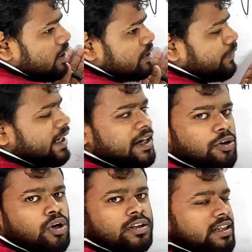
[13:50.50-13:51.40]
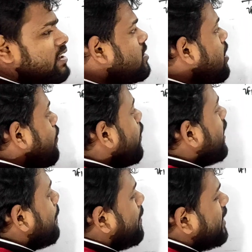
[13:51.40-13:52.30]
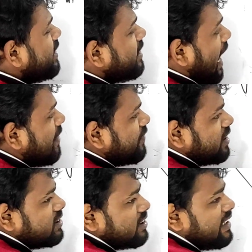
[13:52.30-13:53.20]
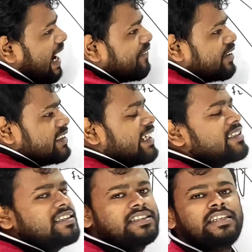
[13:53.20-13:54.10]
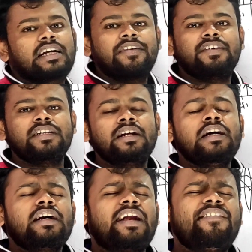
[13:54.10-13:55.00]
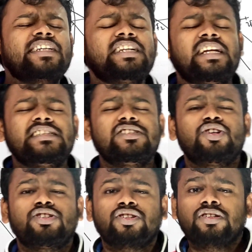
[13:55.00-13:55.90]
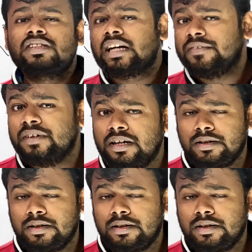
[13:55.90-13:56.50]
this, when I drawn this, what happened? It diverged. That's the reason convex lens is also known